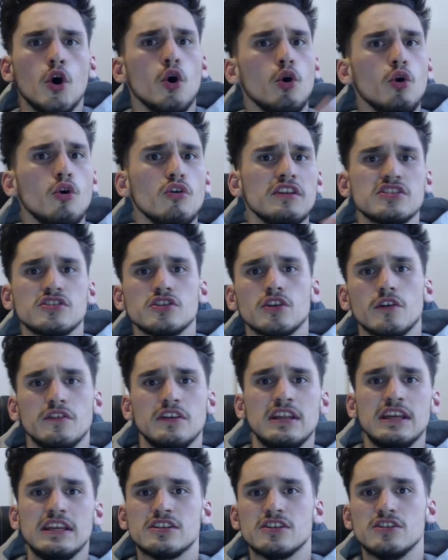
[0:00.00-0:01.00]
All this stuff
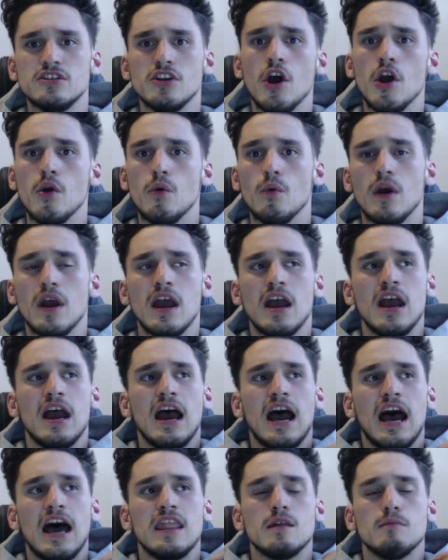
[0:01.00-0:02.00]
you need to know,
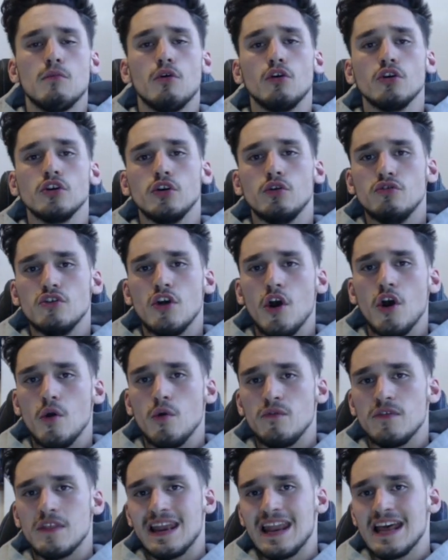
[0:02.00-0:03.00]
and the more you
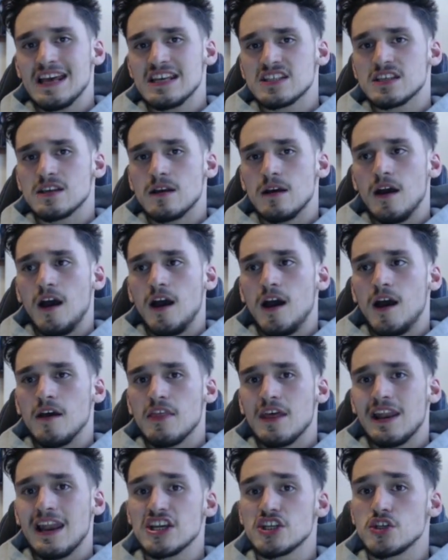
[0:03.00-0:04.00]
know, the less
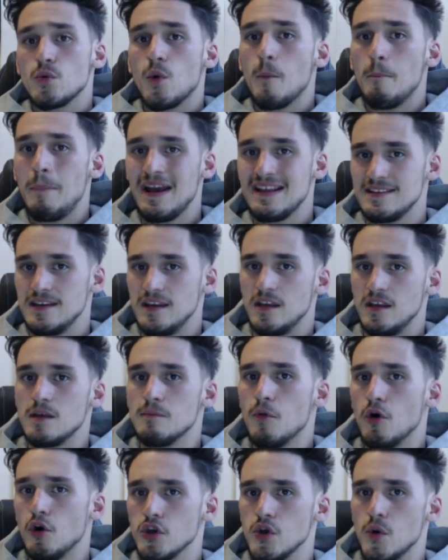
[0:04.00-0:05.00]
you are betting, the
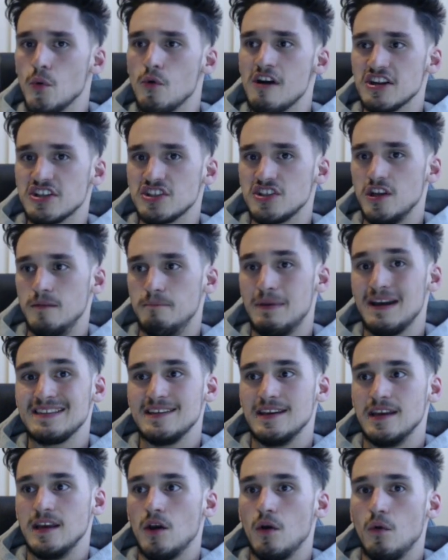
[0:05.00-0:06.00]
more you are actually
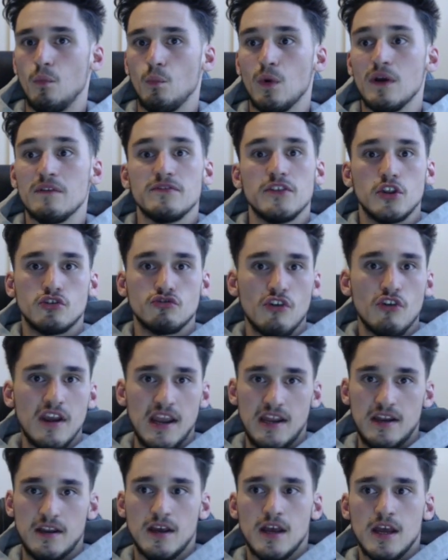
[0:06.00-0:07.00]
betting with the
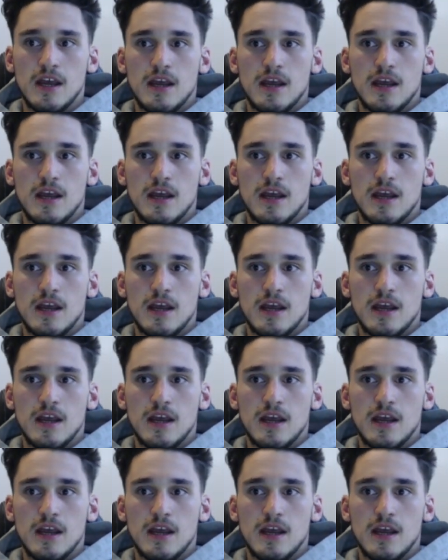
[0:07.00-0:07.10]
trade,